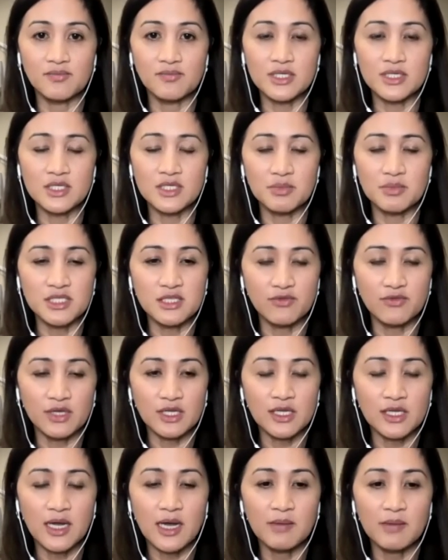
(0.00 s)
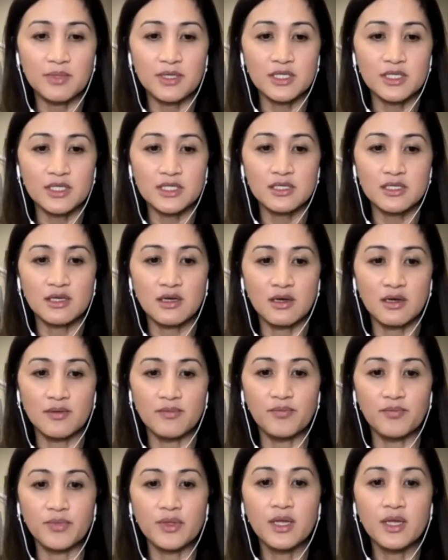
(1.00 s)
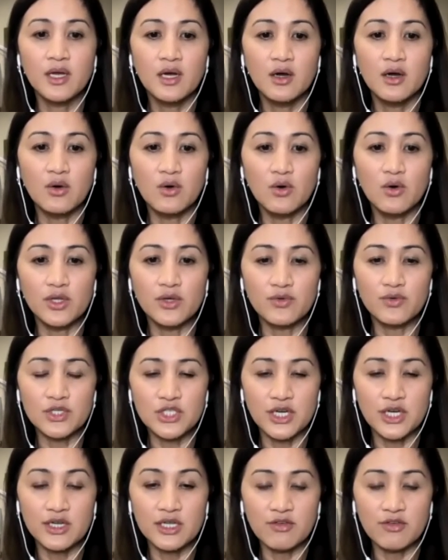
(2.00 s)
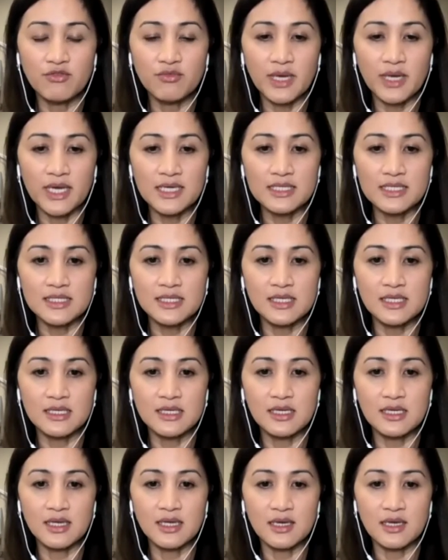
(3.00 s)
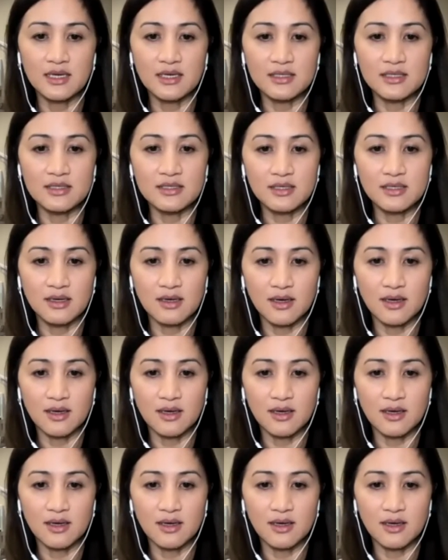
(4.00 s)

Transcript: specific topics on regenerative medicine, and